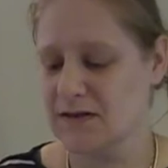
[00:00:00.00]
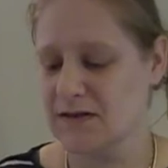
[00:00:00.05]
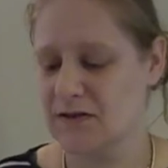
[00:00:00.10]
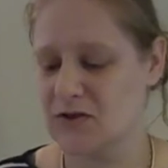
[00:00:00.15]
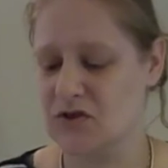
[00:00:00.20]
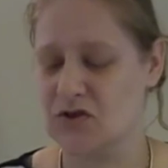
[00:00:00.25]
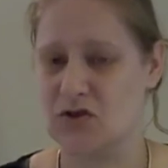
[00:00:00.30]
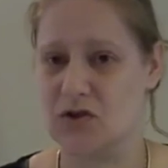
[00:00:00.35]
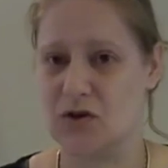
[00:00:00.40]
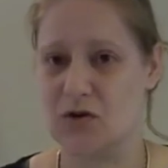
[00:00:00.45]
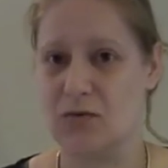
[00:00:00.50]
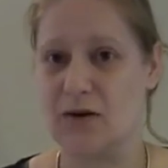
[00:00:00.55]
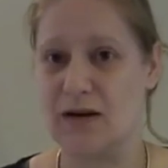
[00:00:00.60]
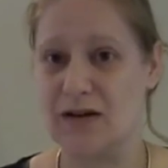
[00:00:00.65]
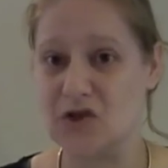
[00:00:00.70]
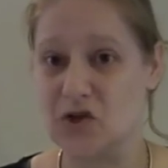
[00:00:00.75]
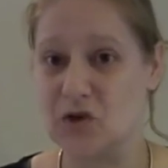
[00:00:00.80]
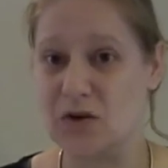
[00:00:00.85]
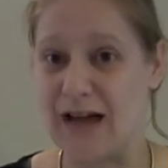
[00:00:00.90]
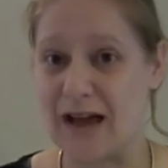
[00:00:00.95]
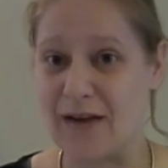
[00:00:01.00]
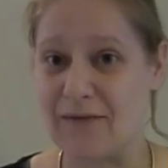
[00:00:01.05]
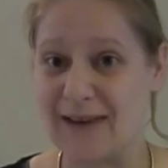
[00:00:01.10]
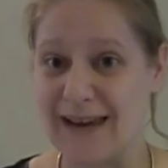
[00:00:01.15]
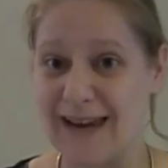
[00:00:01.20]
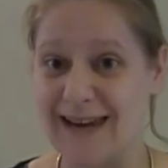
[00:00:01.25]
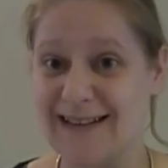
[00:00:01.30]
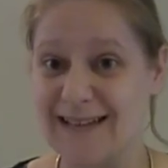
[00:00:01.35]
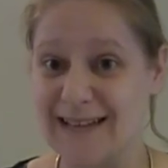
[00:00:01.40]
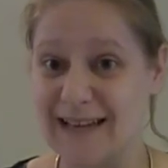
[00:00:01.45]
So I should have
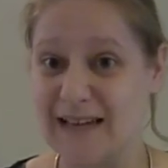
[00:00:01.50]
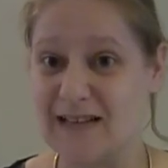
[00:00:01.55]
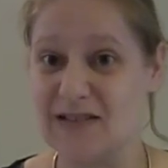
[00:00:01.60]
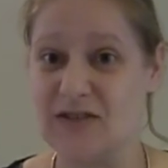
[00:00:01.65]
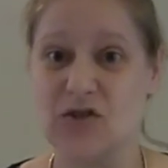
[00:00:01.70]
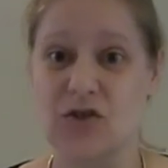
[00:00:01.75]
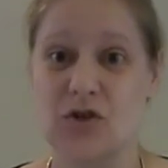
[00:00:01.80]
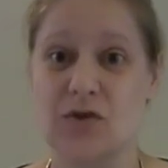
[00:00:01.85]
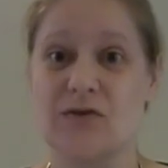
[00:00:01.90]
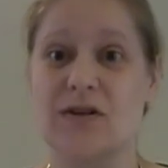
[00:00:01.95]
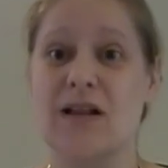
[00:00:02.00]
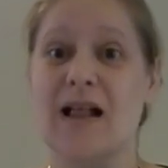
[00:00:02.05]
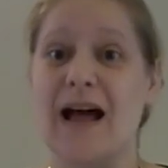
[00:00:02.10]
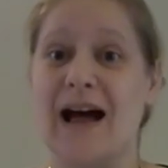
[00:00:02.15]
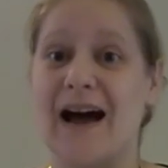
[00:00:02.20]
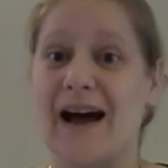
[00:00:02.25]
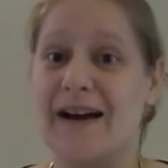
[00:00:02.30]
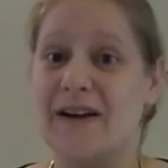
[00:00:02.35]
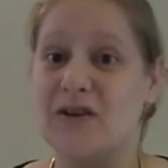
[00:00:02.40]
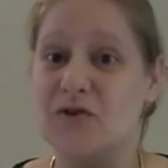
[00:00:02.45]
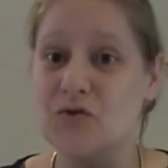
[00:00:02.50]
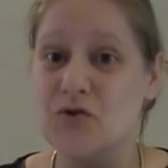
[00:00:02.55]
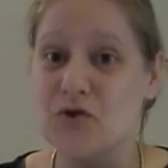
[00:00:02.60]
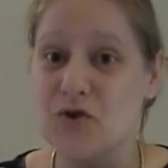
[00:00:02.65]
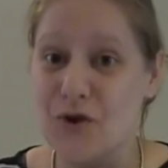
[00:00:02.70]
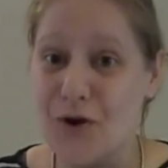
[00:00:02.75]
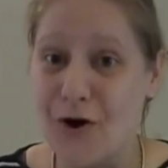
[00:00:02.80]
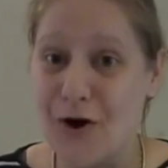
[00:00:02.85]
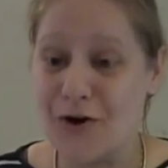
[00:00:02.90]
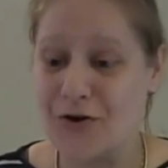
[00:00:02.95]
eight cakes in total. I do
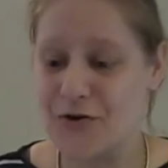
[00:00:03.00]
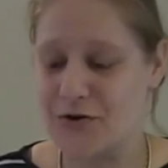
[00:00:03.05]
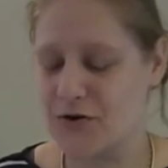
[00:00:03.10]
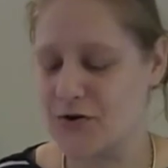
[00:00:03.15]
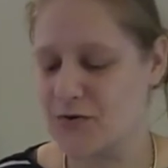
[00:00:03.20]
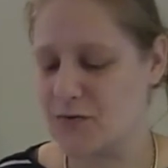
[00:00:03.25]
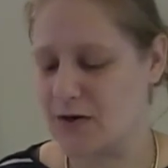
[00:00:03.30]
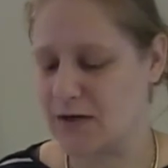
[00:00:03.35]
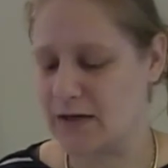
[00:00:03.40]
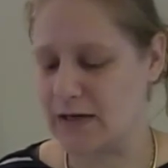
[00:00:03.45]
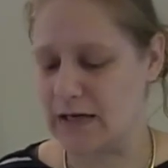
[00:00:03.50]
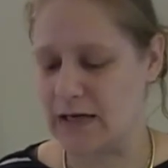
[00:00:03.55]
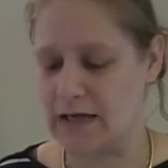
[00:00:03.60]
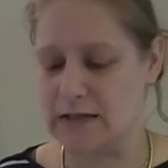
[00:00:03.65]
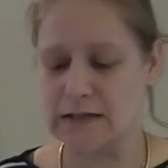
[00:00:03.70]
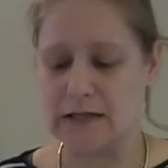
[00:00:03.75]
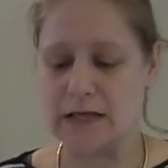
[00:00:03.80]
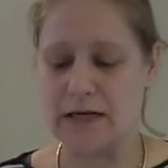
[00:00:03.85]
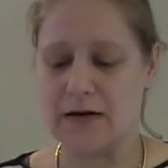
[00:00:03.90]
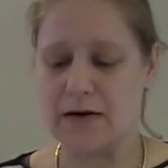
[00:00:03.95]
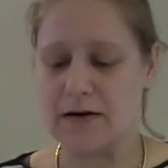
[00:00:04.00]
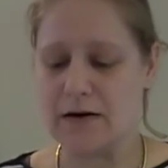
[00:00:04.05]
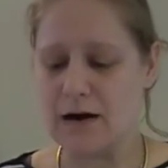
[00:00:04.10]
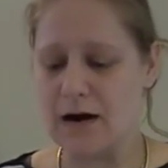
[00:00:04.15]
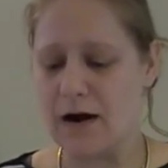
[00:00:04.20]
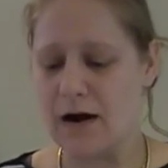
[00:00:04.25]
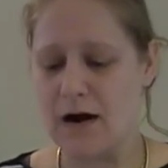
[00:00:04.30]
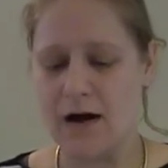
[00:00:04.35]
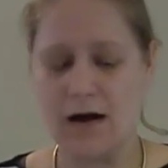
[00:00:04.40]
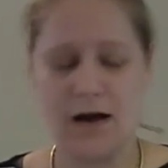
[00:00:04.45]
not know what cakes they
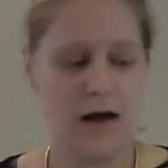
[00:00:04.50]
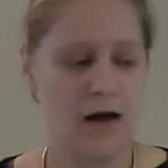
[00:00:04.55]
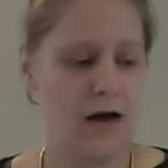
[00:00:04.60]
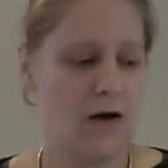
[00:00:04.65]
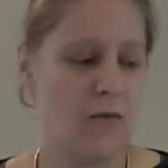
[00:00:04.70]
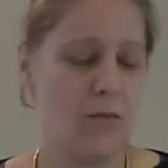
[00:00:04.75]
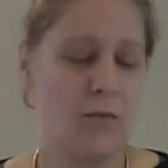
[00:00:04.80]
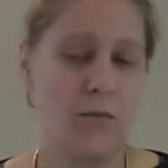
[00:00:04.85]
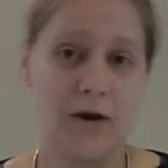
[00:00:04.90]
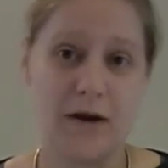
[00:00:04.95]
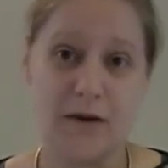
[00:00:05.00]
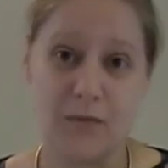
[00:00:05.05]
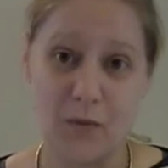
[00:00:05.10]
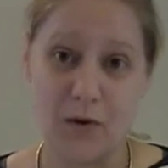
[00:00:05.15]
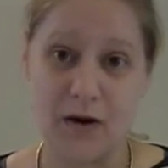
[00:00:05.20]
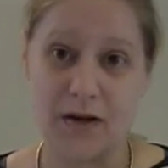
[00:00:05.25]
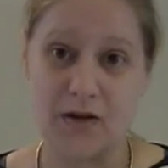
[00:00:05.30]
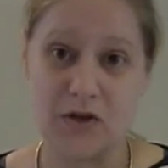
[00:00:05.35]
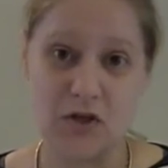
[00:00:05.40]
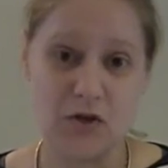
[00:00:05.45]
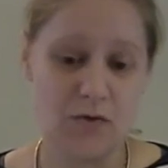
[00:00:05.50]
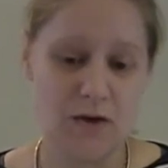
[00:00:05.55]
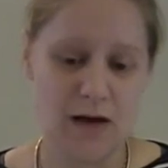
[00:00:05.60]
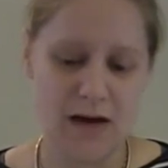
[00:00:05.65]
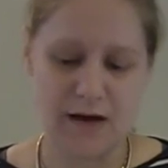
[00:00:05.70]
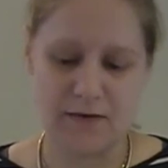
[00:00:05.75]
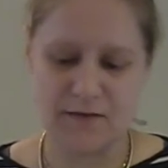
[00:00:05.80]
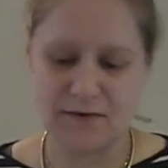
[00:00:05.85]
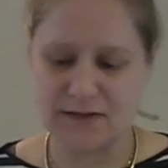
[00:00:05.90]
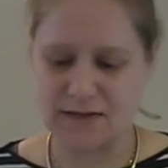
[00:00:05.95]
are, but what I do
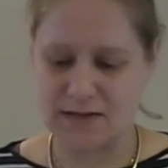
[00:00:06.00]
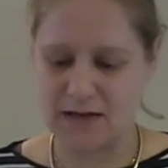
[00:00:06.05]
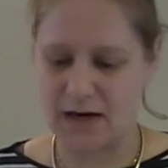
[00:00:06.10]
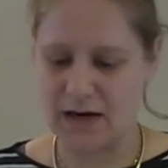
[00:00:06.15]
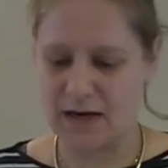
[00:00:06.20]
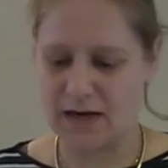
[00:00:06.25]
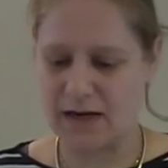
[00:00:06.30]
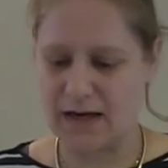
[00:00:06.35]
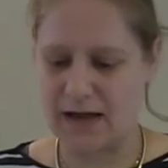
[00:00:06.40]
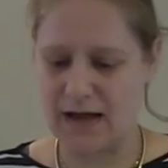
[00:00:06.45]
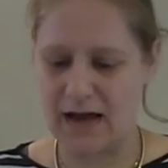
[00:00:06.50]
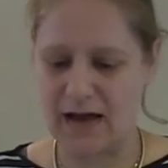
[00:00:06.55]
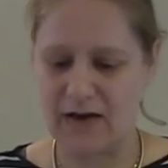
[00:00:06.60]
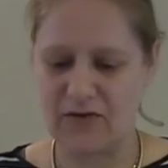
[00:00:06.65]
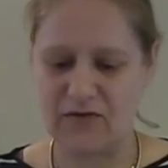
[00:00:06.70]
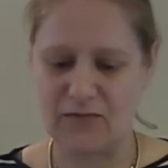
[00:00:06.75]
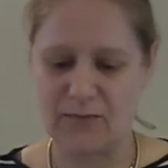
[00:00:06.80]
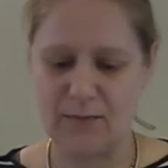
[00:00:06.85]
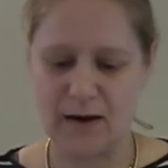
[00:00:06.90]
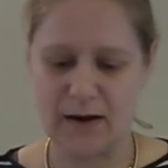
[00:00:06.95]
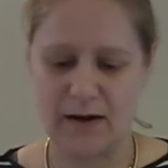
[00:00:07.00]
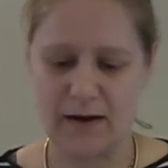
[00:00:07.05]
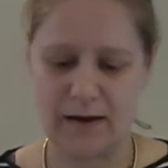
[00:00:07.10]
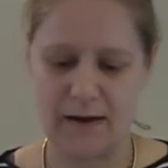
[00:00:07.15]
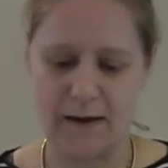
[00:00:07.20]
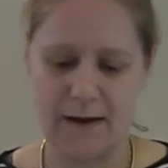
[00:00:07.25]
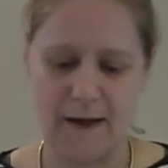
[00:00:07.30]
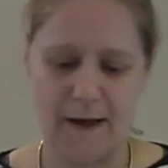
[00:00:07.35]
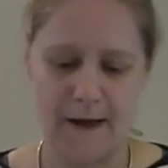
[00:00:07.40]
have is I have my